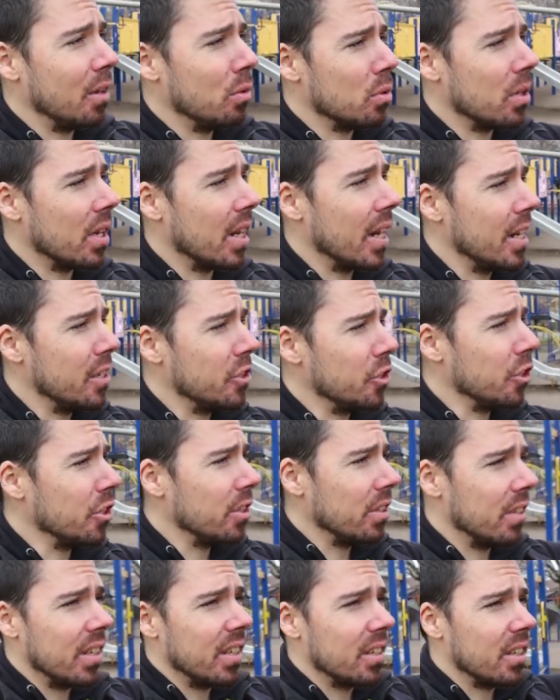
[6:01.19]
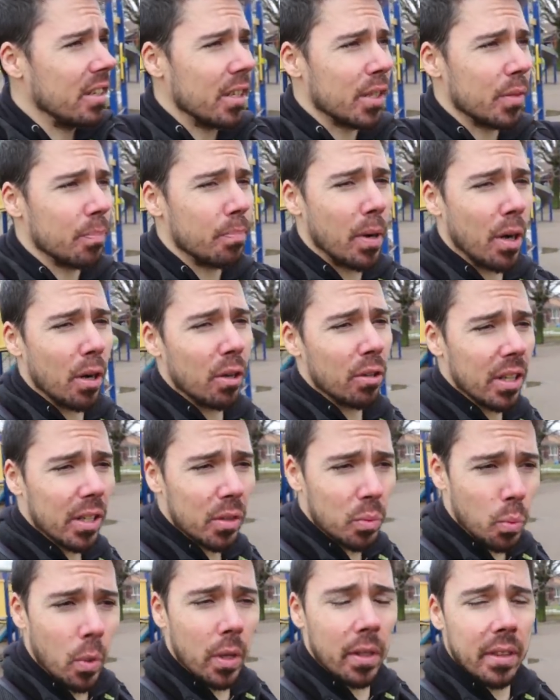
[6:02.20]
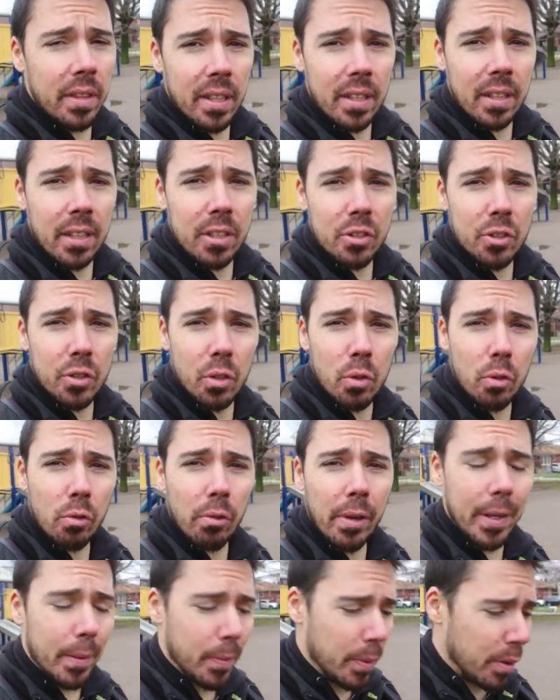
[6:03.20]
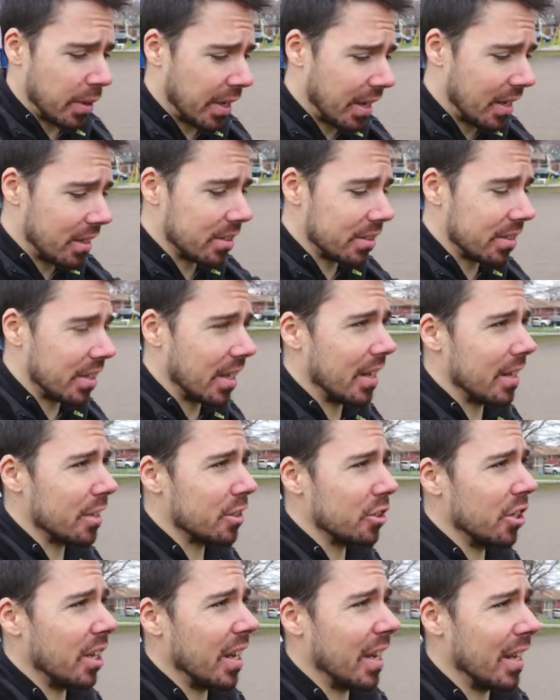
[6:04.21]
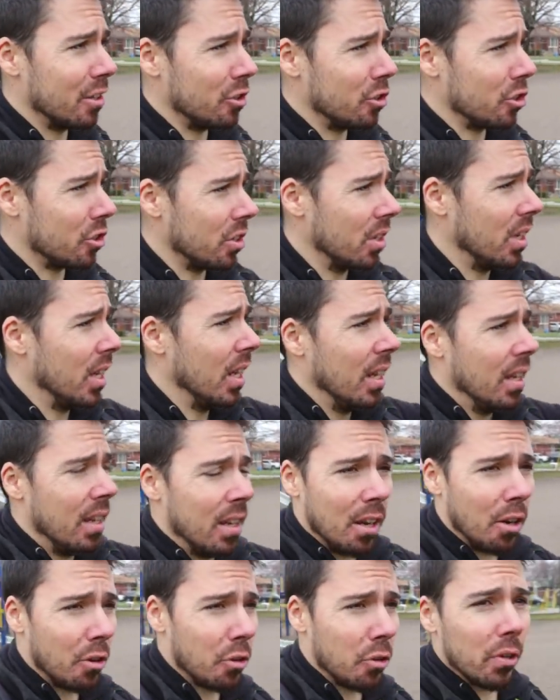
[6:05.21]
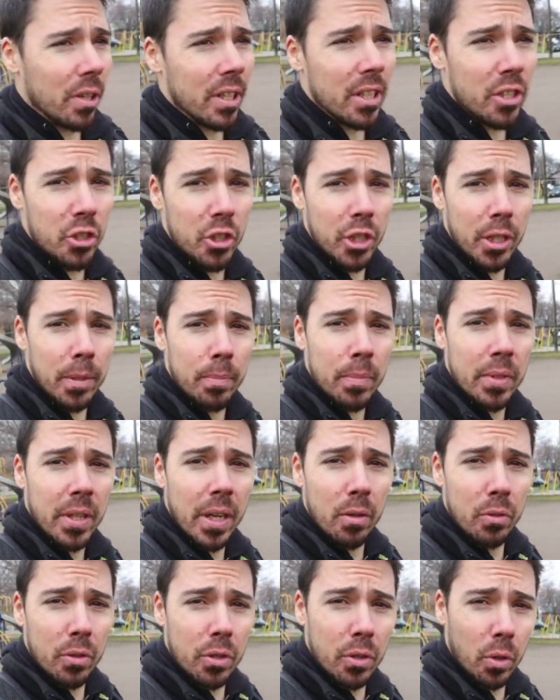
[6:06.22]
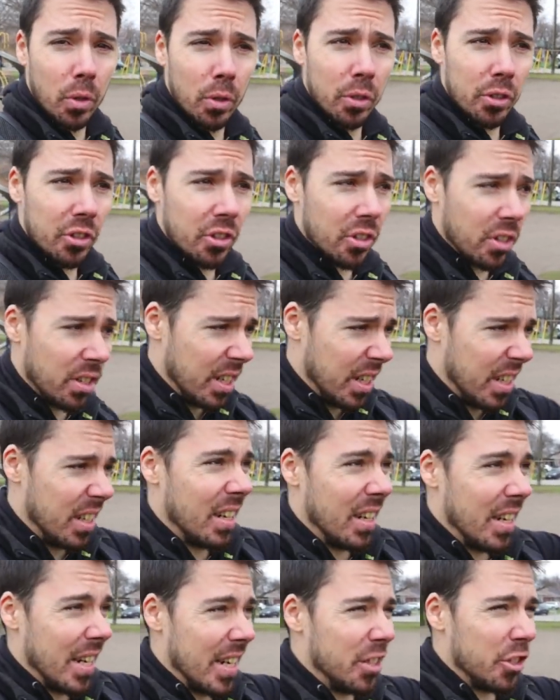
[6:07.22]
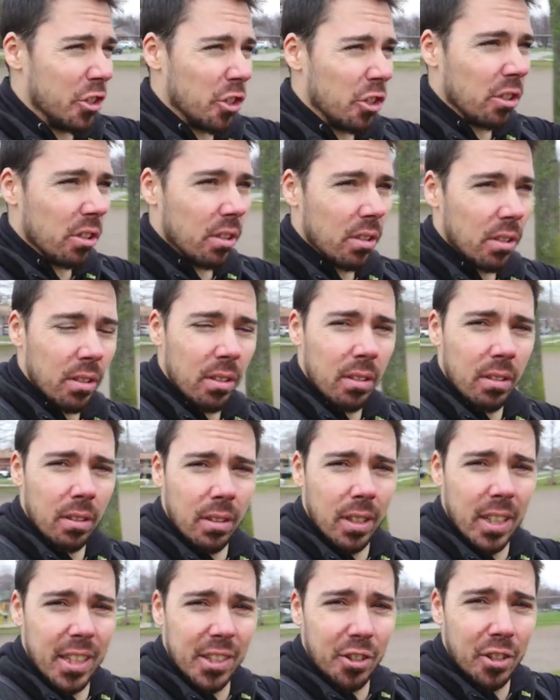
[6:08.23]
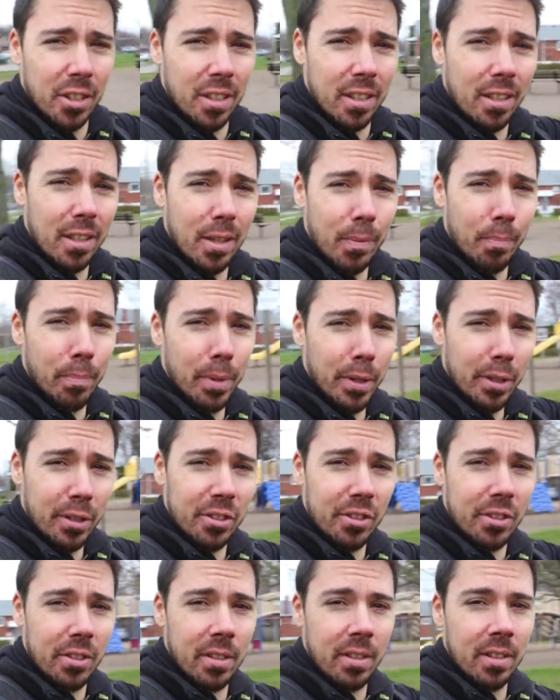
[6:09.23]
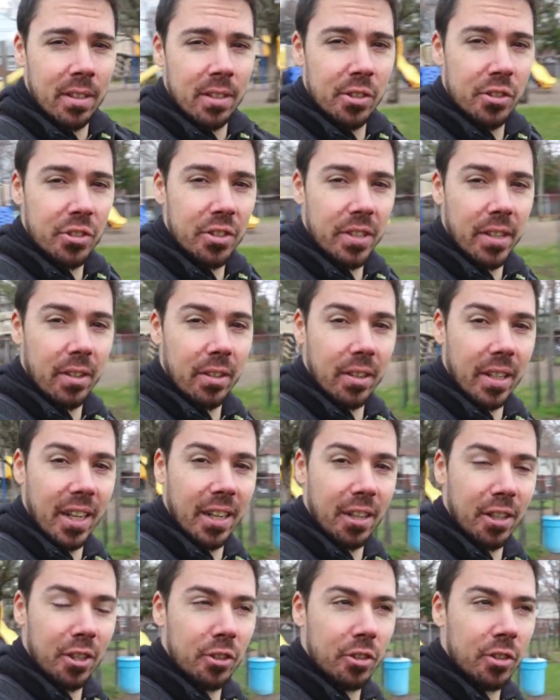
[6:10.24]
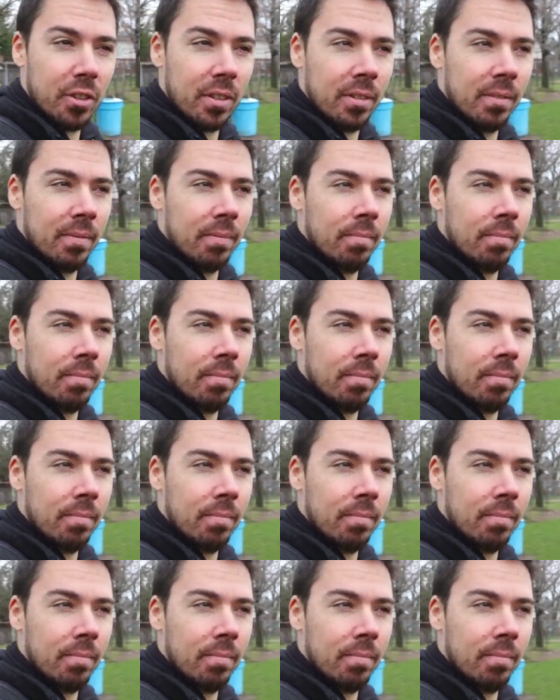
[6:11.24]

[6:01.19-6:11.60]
out in nature, into this park. That's one thing that's so great about calisthenics. You can't just, are there any gyms outdoors in nature? Listening to the birds serenade us.